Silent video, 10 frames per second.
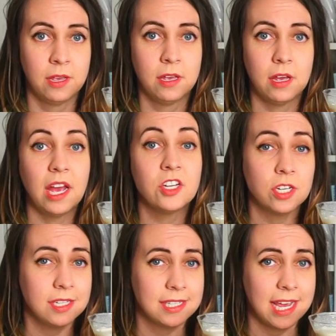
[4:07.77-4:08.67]
I
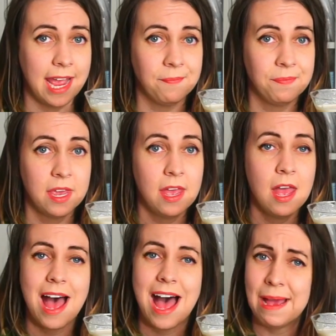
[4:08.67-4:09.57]
should say,
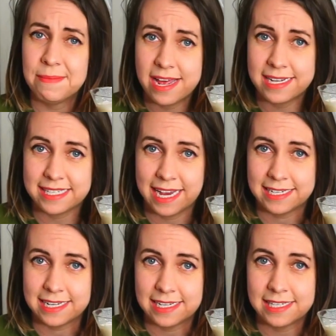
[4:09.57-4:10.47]
I'm not a scientist,